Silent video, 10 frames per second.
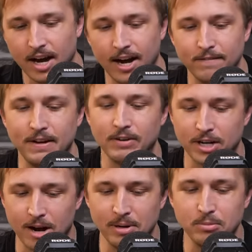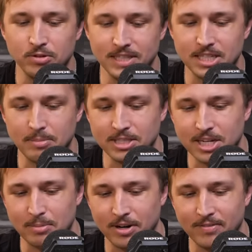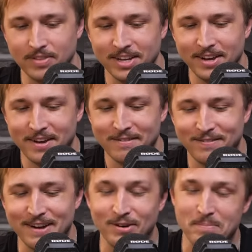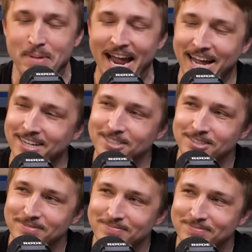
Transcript: Uh, favorite comedy movie, Dumb and Dumber. Favorite band?